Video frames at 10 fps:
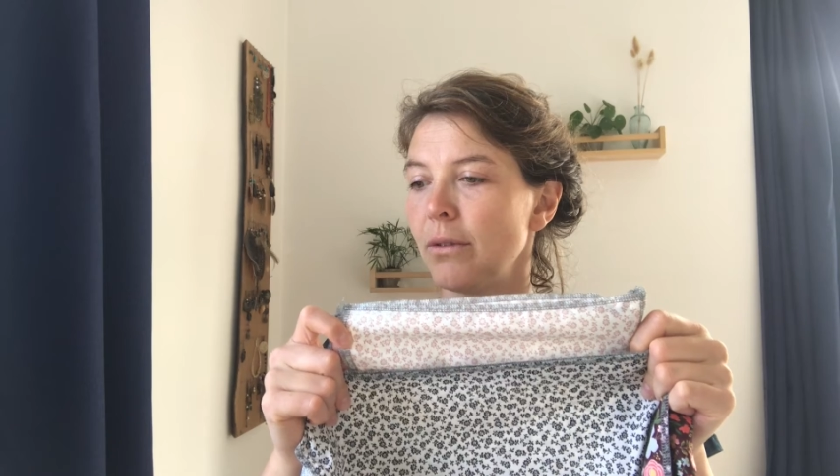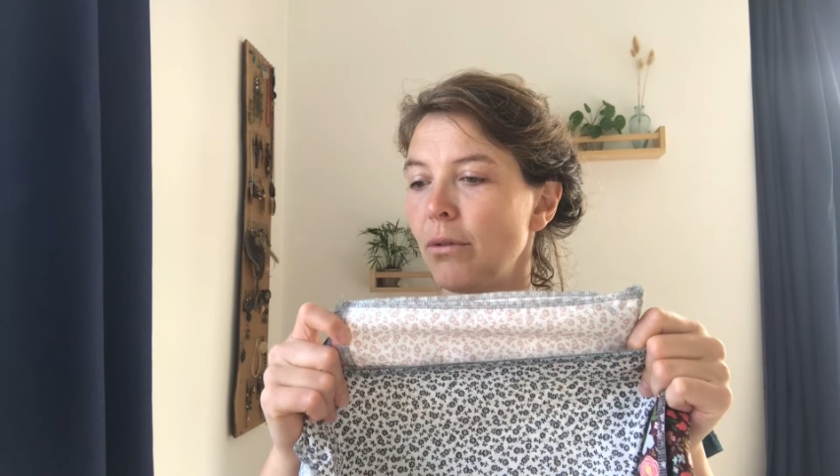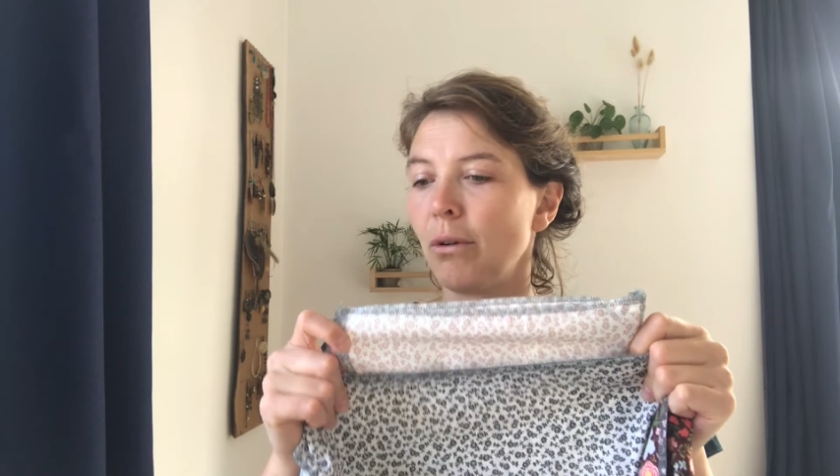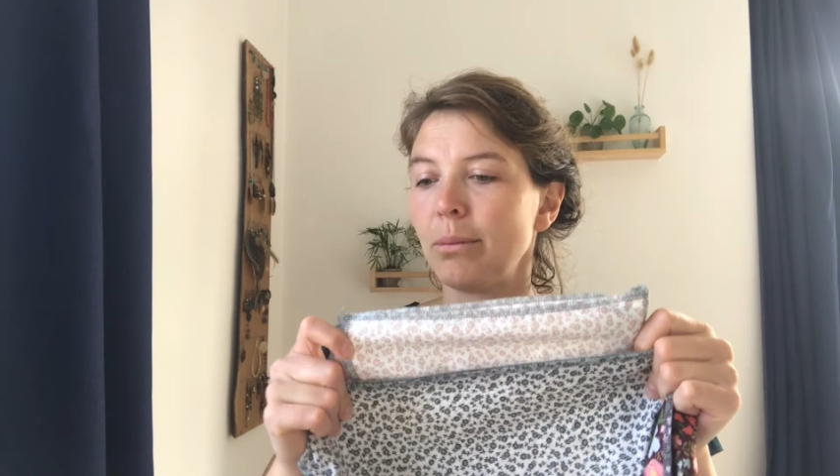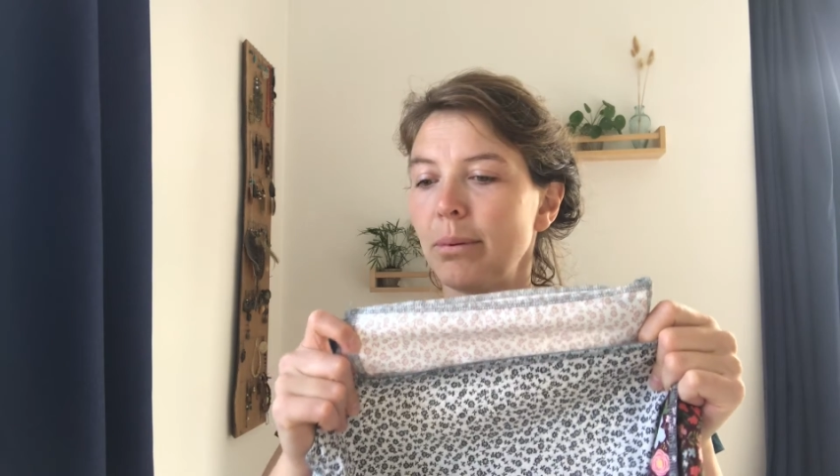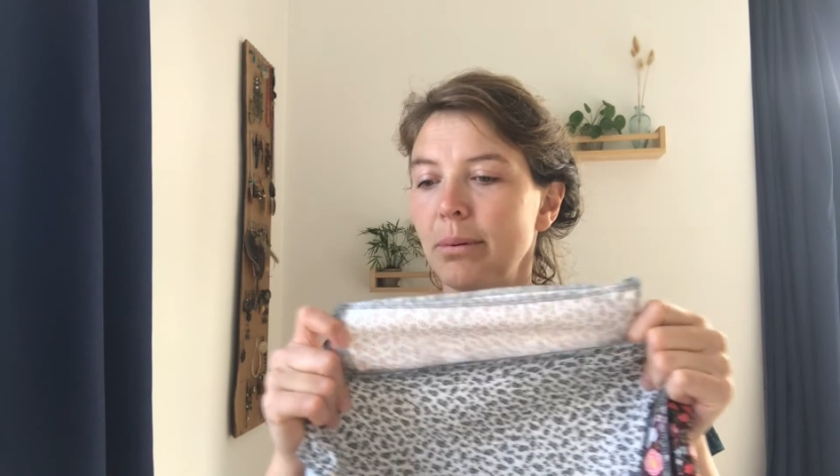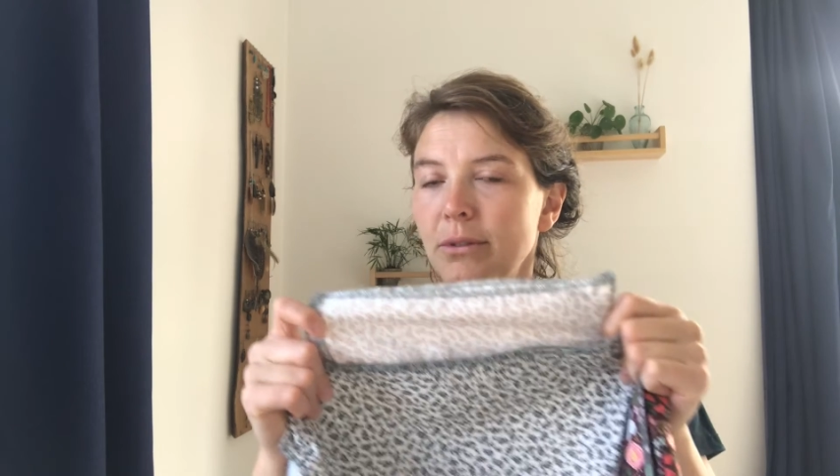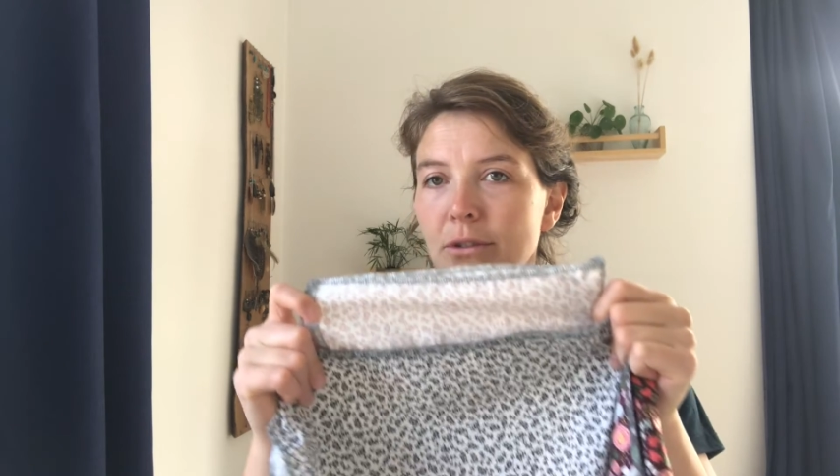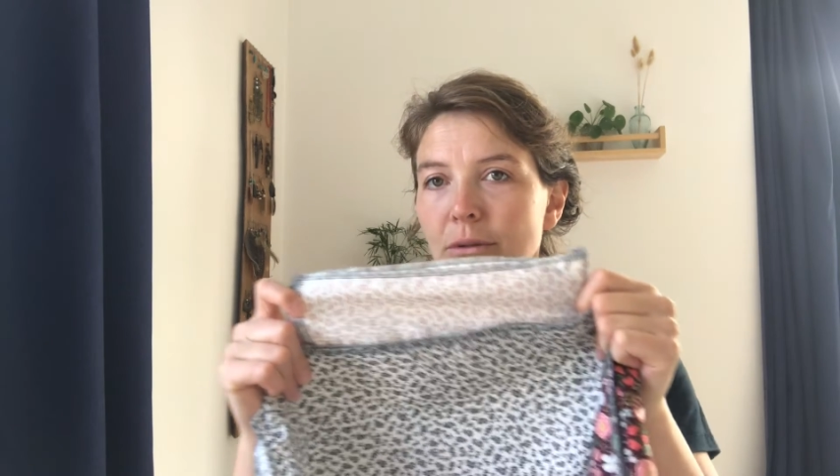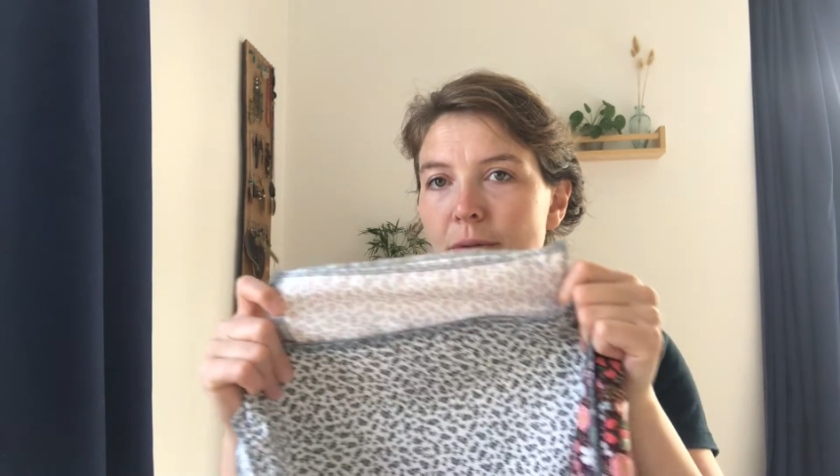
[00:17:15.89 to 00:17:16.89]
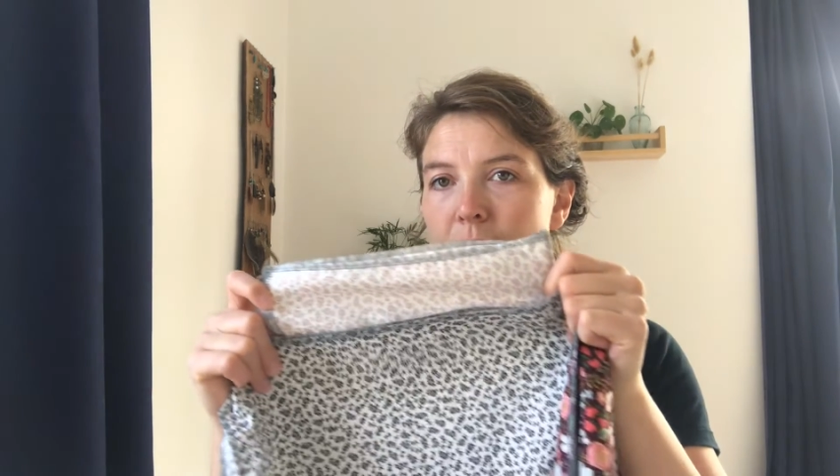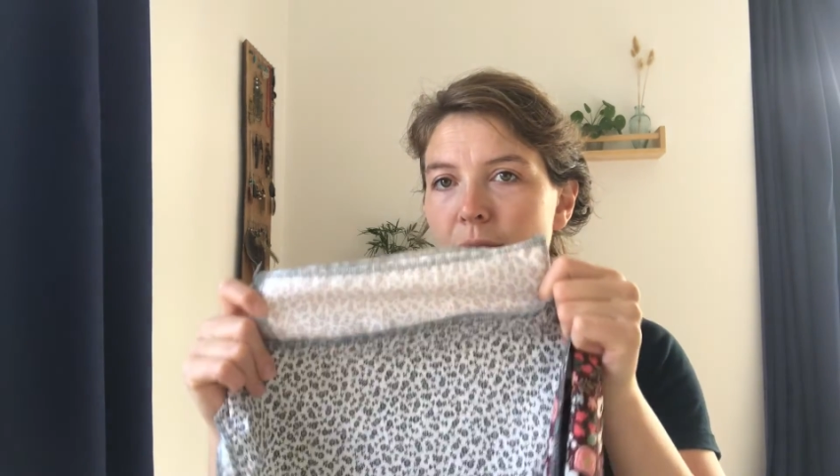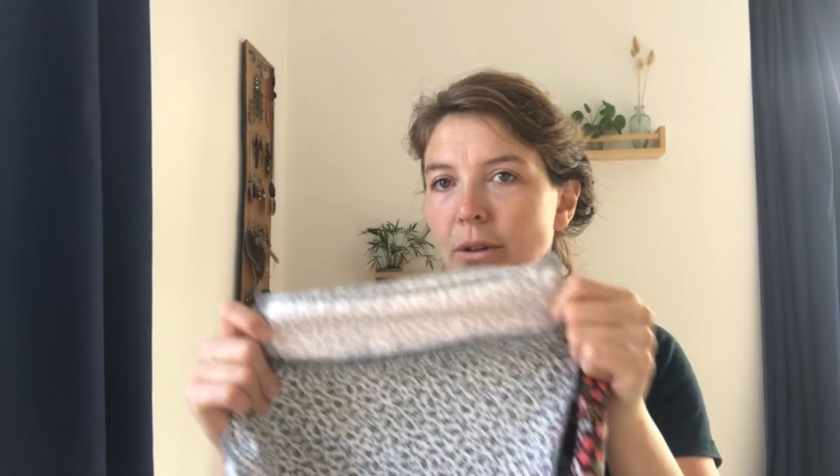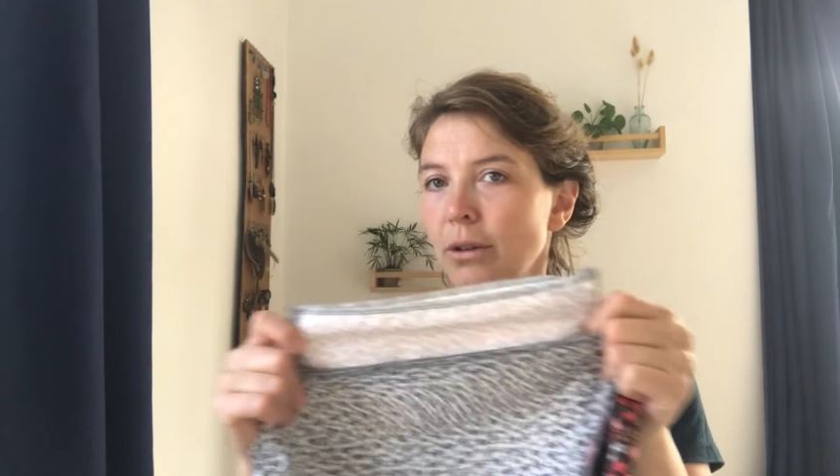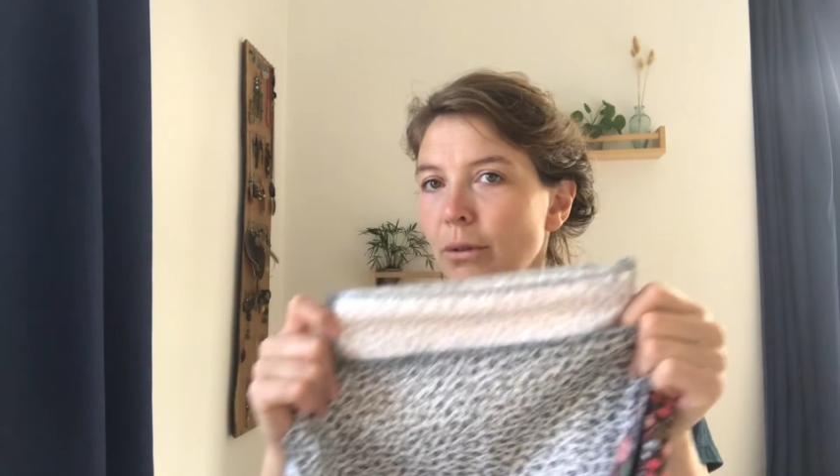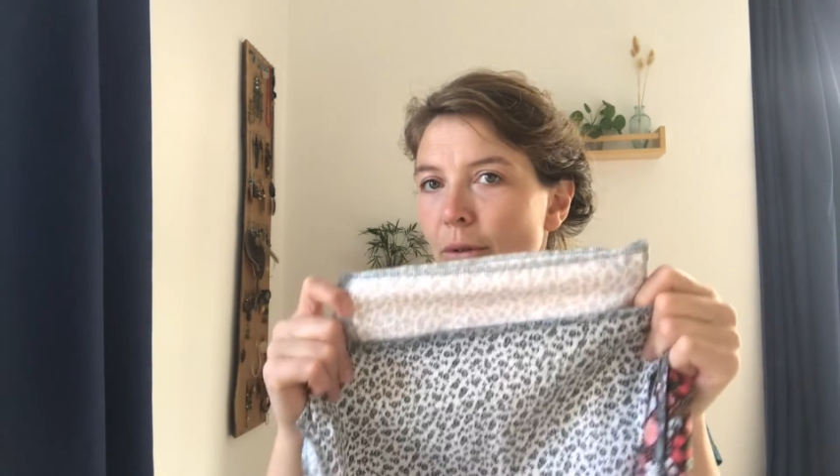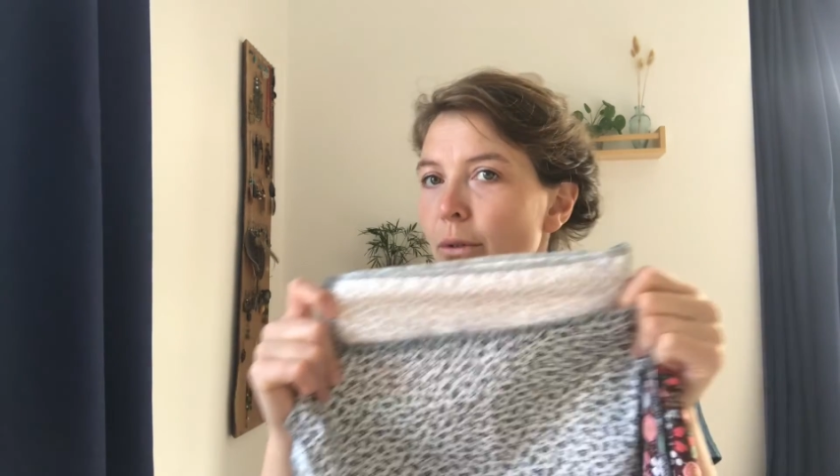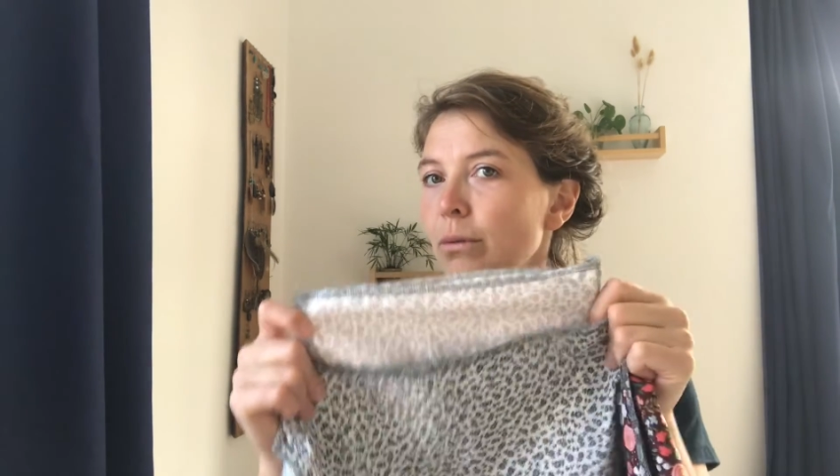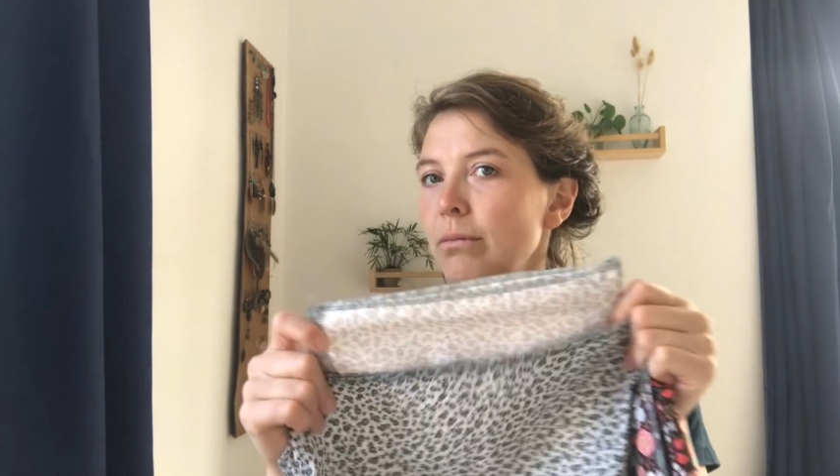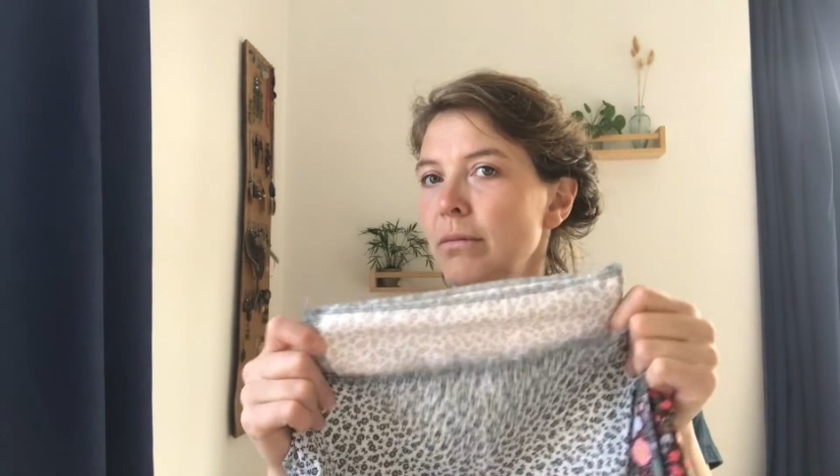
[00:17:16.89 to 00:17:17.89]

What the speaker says: rope to go through.